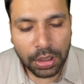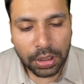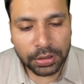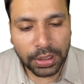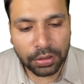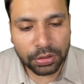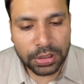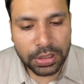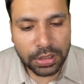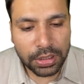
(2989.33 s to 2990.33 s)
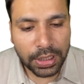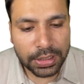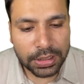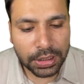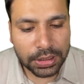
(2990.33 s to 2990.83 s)
Then on day
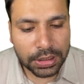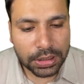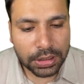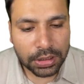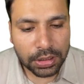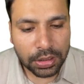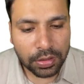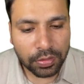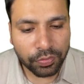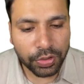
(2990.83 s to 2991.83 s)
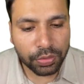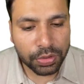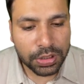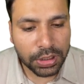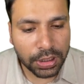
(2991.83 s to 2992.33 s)
6, we do a
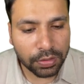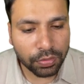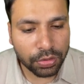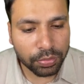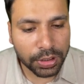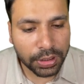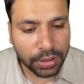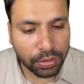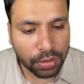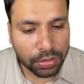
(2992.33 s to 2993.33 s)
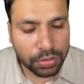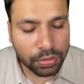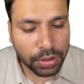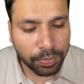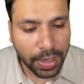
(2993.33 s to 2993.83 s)
CT volumetry, also
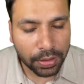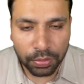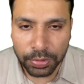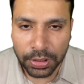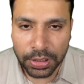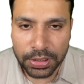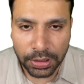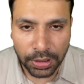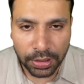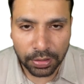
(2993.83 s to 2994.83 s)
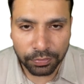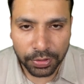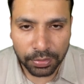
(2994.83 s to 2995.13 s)
hepatobiliary scintigraphy.